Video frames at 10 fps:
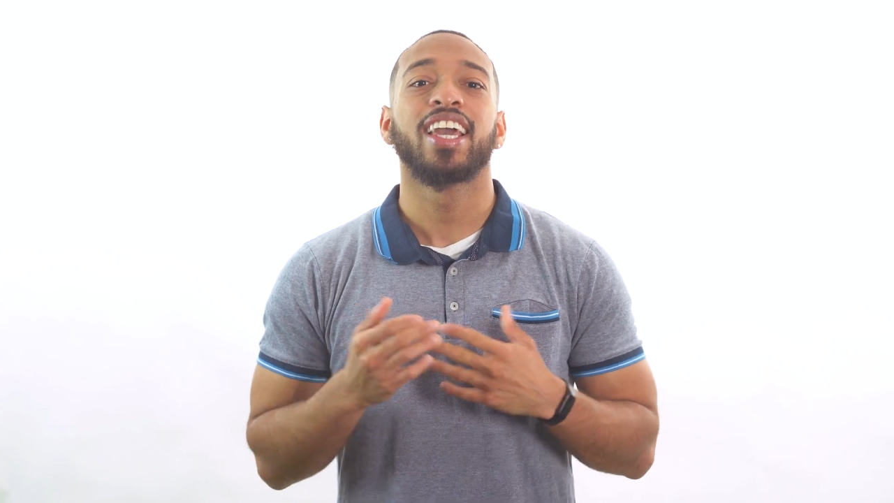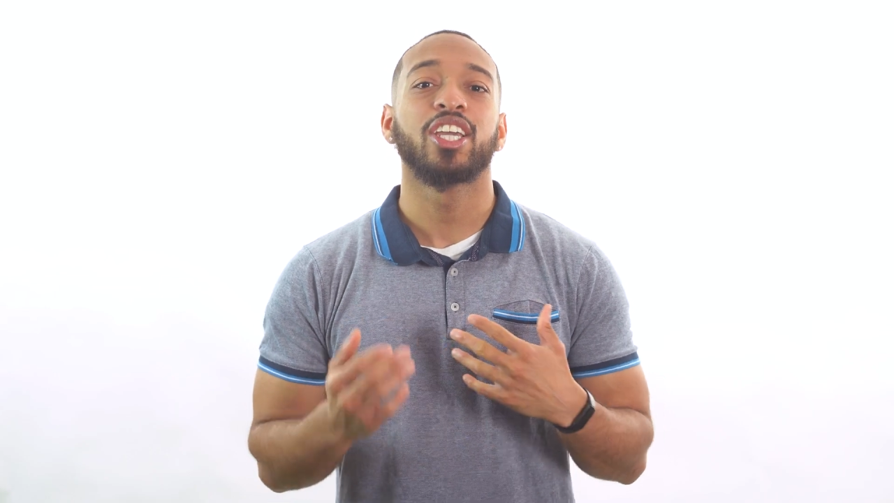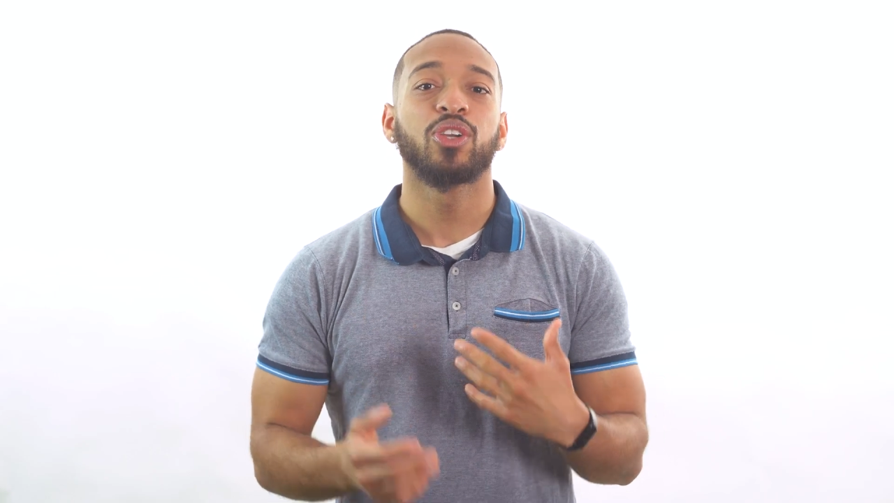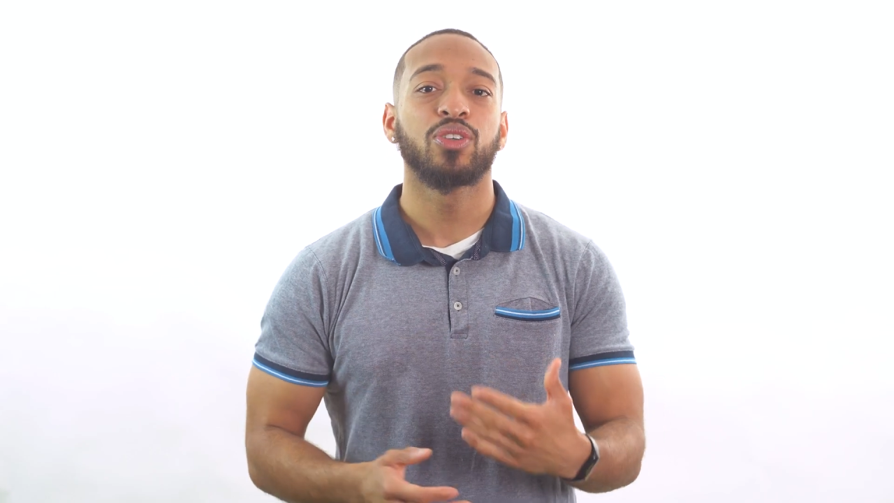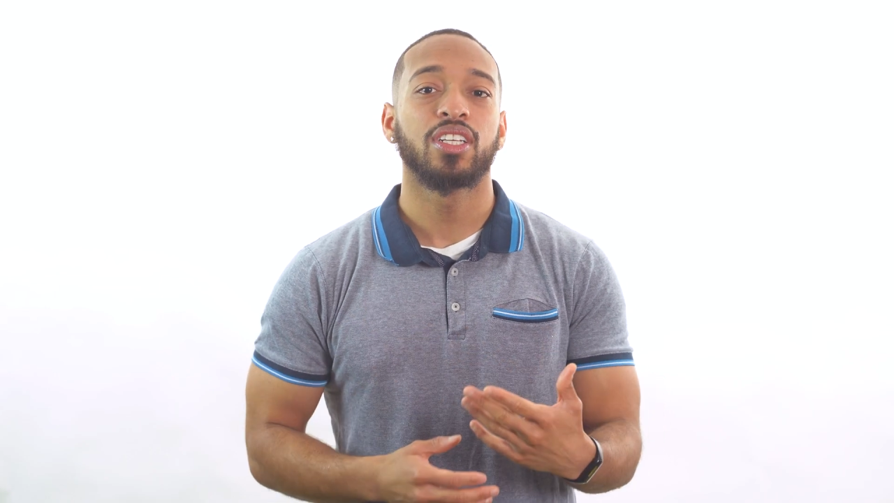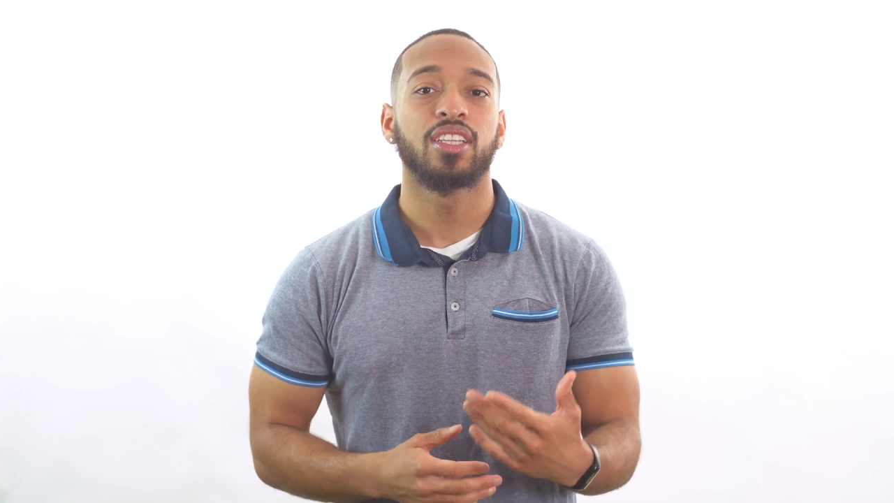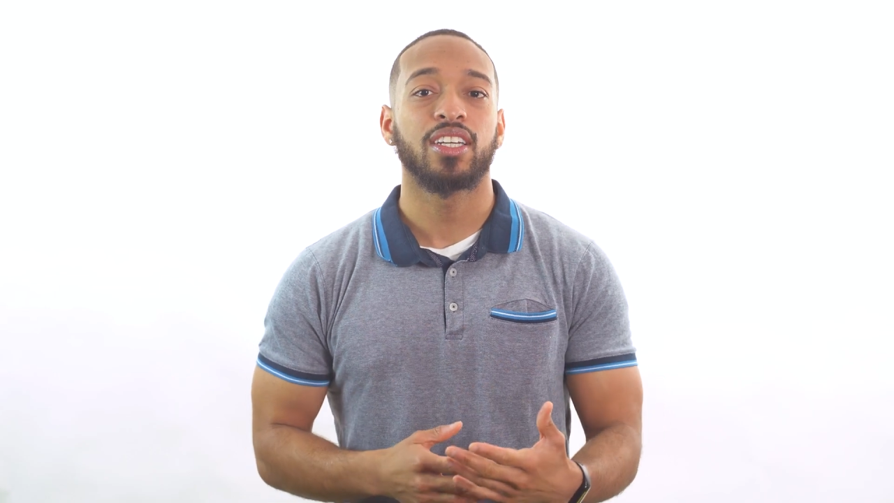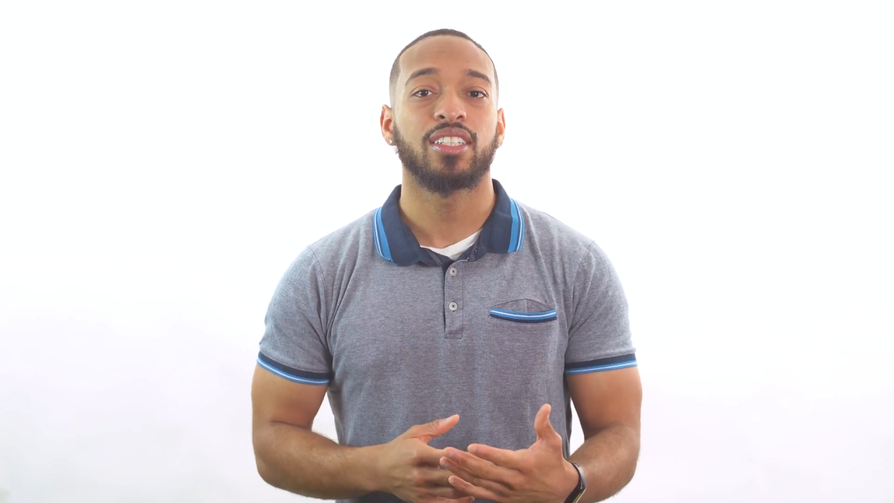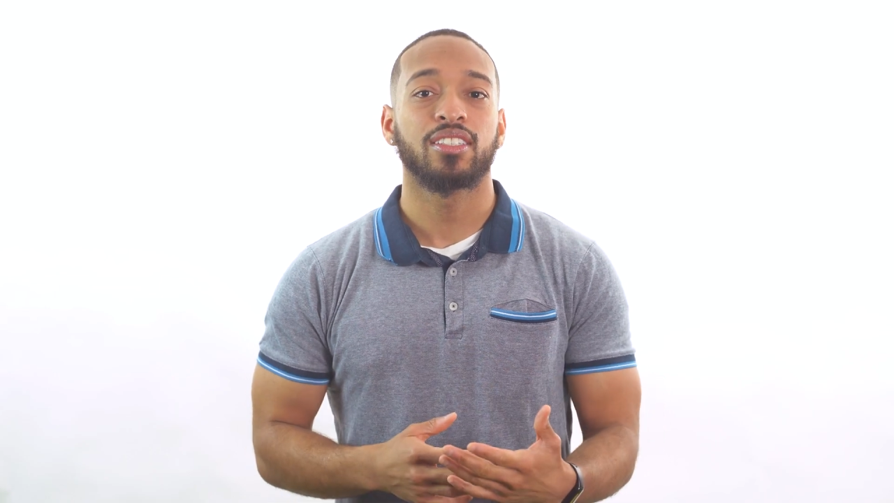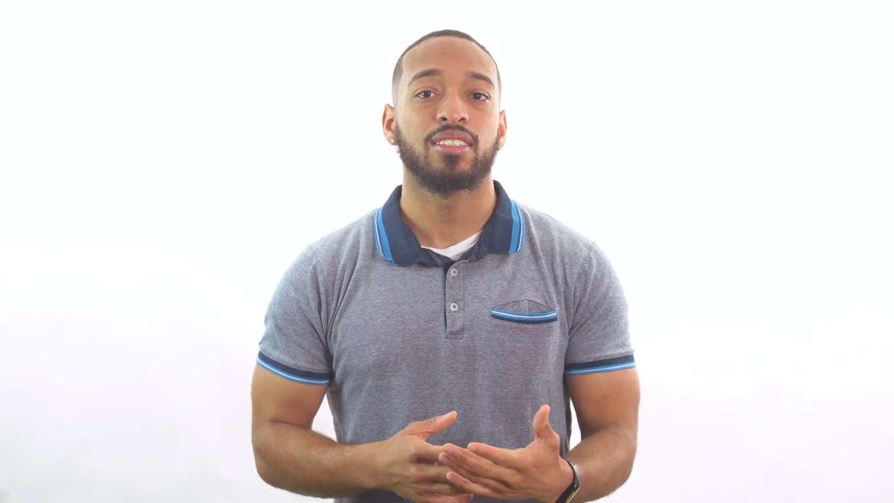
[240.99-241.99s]
It usually
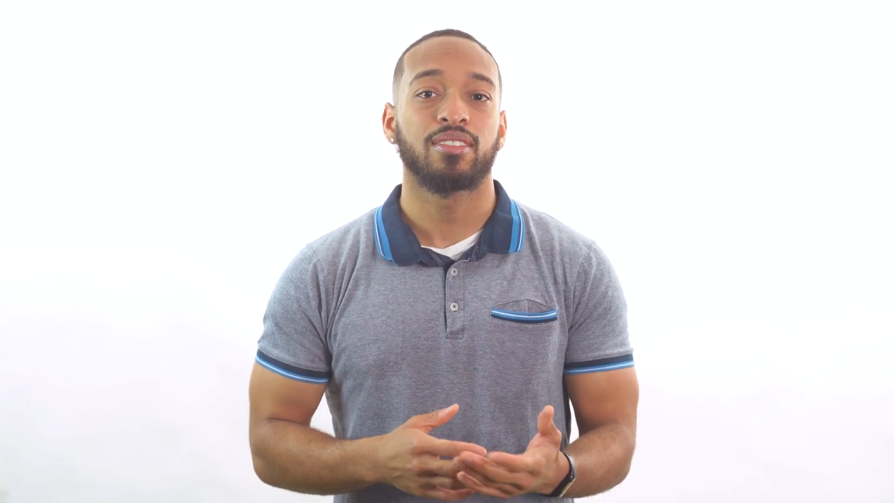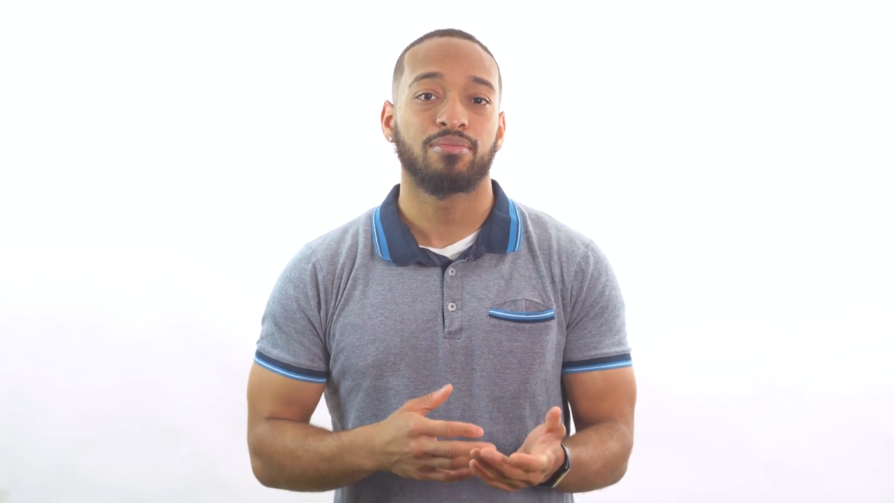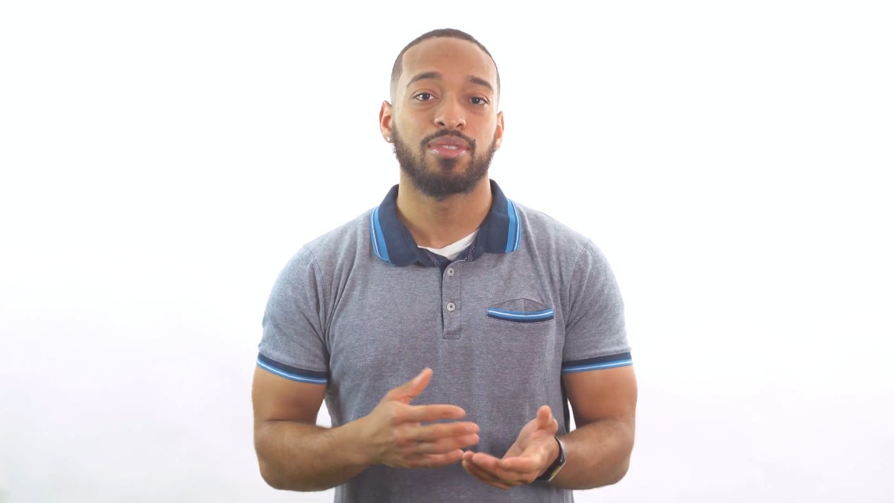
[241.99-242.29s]
looks